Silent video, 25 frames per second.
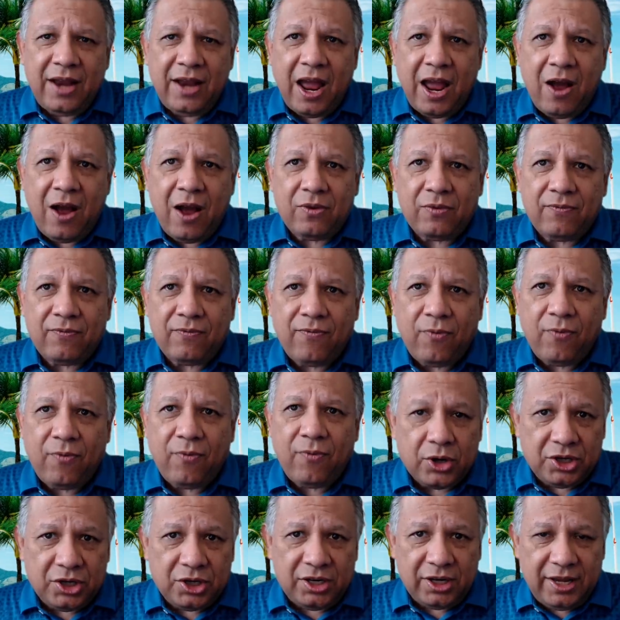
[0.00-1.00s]
Now,
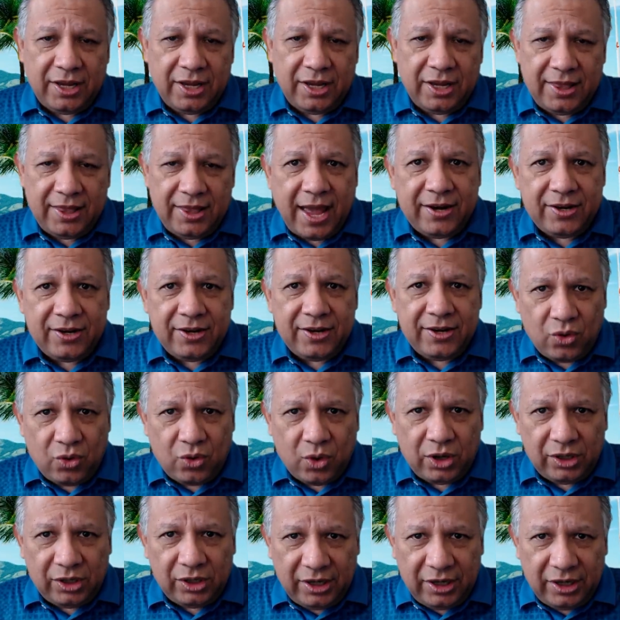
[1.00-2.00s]
fortunately, that is
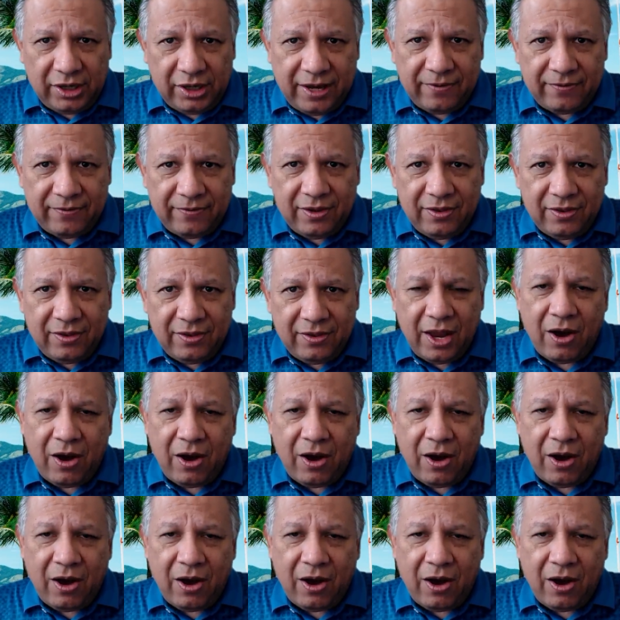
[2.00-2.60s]
short-lived.